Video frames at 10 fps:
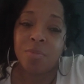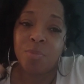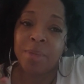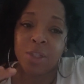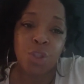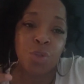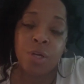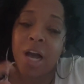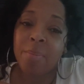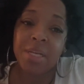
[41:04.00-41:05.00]
And make sure you
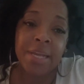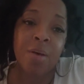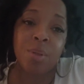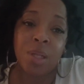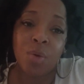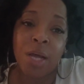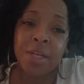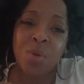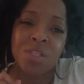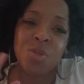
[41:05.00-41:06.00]
comment down below. I
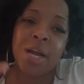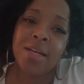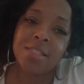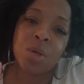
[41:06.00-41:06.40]
notice you guys